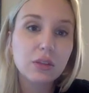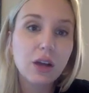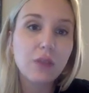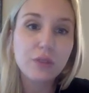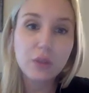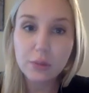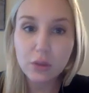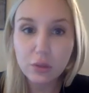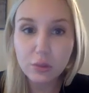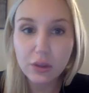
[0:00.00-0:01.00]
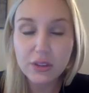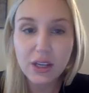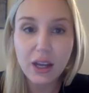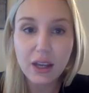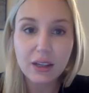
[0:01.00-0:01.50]
comfortable with
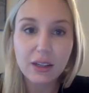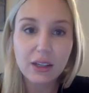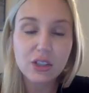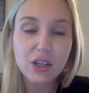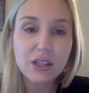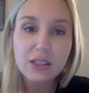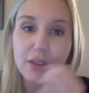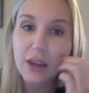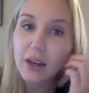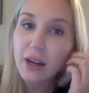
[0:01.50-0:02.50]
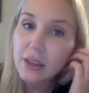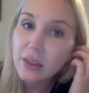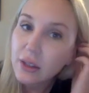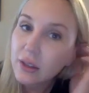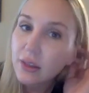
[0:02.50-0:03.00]
diet and HS in that I
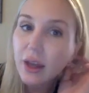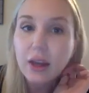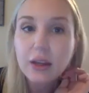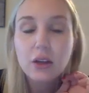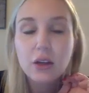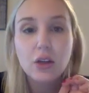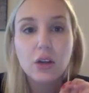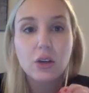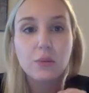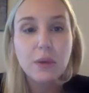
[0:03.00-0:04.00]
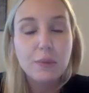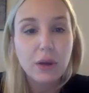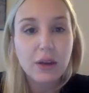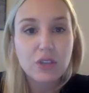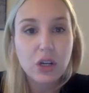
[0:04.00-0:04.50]
think that people
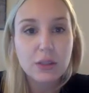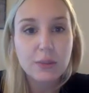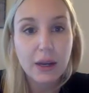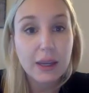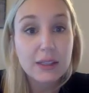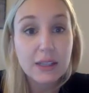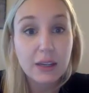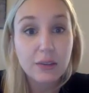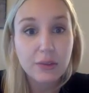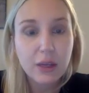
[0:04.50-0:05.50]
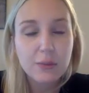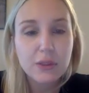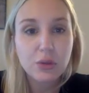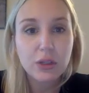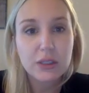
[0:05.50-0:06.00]
have talked about
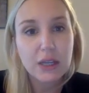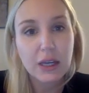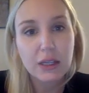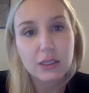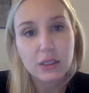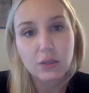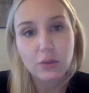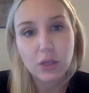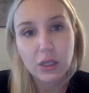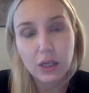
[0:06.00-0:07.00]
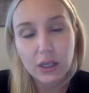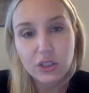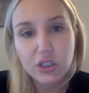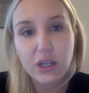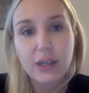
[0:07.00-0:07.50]
anti-inflammatory diets and avoiding
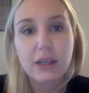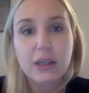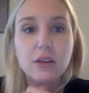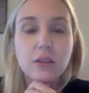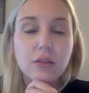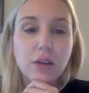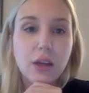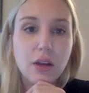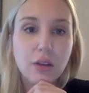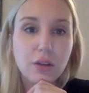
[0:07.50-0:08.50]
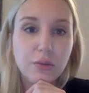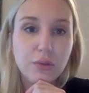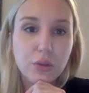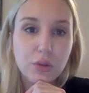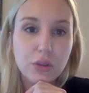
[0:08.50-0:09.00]
nightshade and other
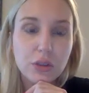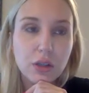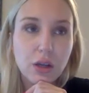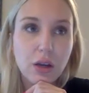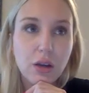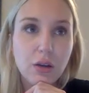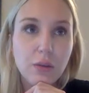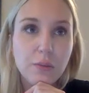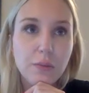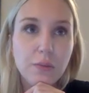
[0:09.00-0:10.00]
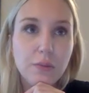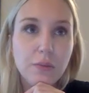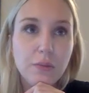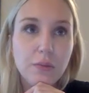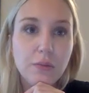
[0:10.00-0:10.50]
foods. Um,
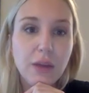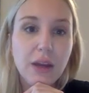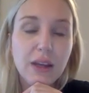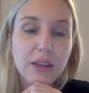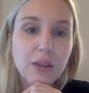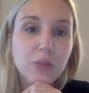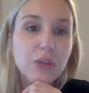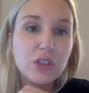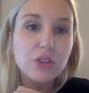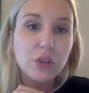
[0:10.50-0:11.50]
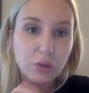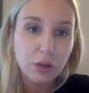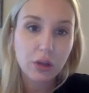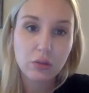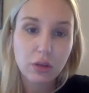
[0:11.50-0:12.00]
and I think we just don't
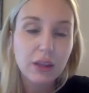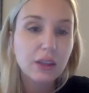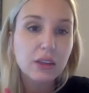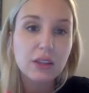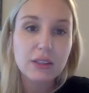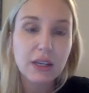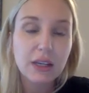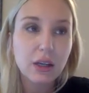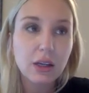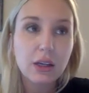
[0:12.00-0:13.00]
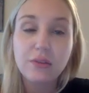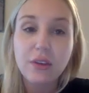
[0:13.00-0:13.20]
know. I think the data, it